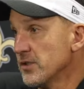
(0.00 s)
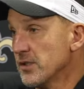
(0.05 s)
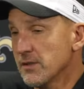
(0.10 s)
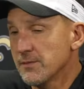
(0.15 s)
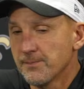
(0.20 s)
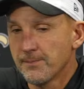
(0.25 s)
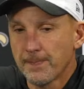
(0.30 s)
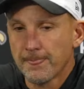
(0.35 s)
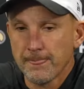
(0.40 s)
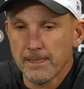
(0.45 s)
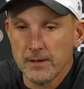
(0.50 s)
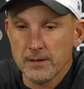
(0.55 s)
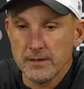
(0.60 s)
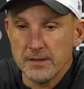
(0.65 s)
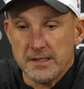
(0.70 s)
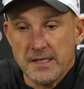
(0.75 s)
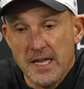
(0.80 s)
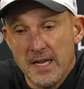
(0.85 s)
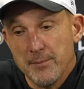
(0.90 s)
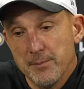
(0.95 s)
And
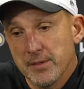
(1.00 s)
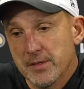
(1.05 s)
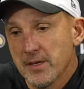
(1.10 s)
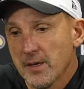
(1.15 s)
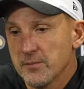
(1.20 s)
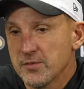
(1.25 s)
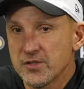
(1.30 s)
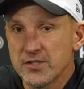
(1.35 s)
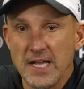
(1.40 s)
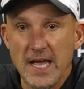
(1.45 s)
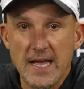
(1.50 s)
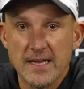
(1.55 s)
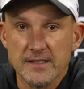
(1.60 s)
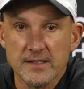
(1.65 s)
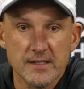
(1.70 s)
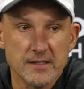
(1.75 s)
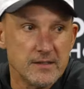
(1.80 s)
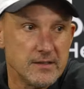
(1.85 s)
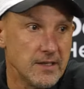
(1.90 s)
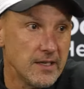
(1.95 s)
you can't become
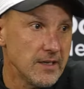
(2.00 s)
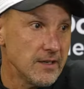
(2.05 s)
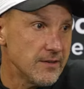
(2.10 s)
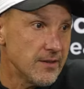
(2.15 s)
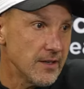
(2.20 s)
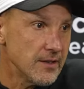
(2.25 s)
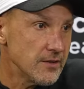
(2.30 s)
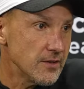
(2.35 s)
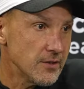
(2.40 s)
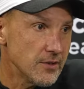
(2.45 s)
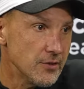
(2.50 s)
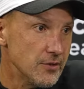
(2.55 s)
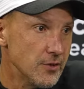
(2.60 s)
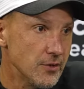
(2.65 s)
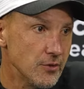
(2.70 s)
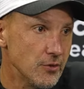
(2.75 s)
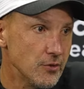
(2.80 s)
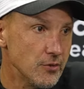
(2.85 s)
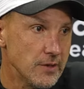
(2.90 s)
stagnant in anything that you do.